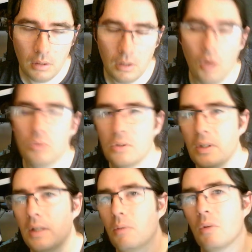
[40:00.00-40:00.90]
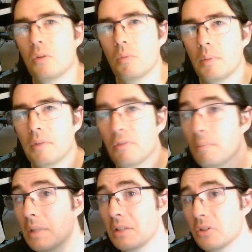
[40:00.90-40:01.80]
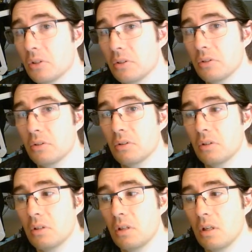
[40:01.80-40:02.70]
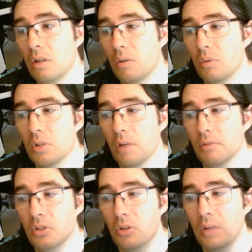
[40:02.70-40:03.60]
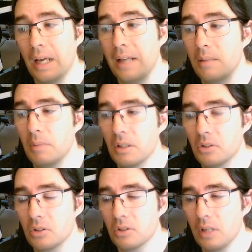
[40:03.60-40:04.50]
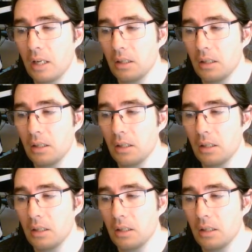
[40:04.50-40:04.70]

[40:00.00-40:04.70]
alternating ones will be for miniatures, which I haven't shown any miniatures yet.